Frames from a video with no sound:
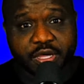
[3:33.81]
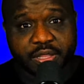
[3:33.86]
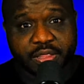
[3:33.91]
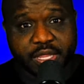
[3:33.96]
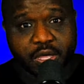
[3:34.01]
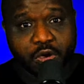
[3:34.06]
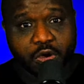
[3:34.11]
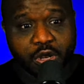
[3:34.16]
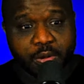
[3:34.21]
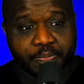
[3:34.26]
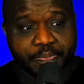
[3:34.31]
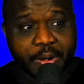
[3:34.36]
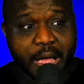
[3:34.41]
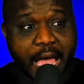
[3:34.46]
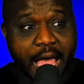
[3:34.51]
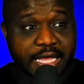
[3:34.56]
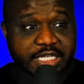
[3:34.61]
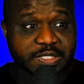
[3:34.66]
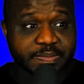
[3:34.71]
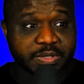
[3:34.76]
and they're going to
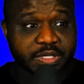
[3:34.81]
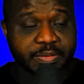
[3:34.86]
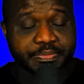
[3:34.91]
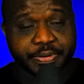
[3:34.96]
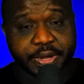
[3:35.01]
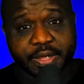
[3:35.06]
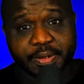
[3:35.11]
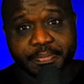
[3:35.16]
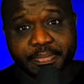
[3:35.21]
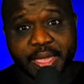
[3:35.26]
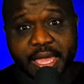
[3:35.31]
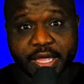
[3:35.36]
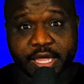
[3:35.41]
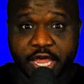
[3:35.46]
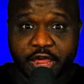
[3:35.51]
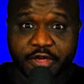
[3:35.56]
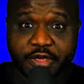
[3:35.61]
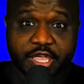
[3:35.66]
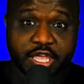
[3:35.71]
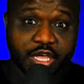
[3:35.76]
possibly bring back
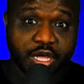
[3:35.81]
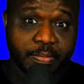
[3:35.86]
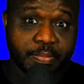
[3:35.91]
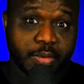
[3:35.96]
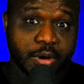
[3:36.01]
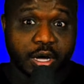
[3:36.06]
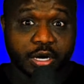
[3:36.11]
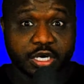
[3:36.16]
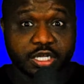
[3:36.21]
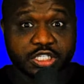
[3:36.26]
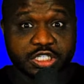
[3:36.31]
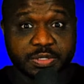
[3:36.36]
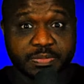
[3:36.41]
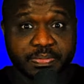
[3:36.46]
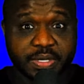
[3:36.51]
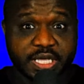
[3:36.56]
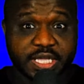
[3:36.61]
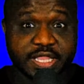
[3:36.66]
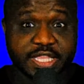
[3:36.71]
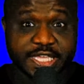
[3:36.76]
Eric Killmonger to
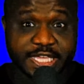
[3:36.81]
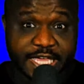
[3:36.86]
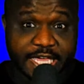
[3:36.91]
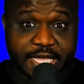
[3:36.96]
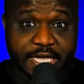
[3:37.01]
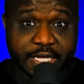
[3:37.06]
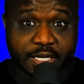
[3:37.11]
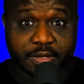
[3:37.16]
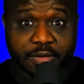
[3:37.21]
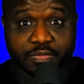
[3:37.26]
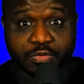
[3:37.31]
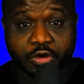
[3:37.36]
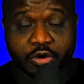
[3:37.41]
be the king.